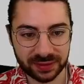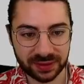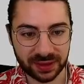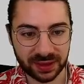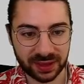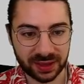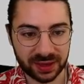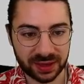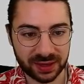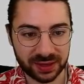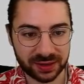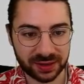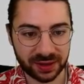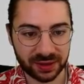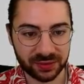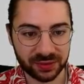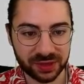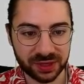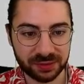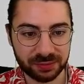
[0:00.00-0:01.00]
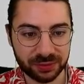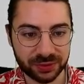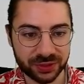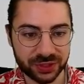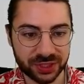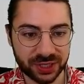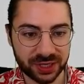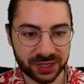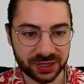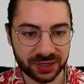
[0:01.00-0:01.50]
And I really
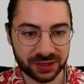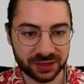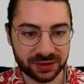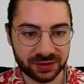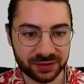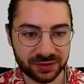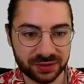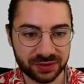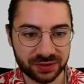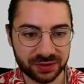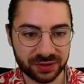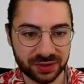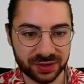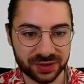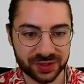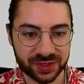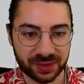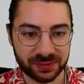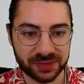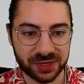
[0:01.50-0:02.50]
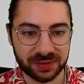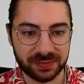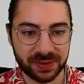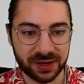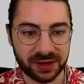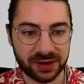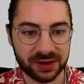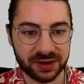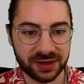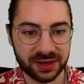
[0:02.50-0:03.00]
appreciated the subject
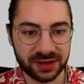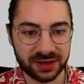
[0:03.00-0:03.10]
matter.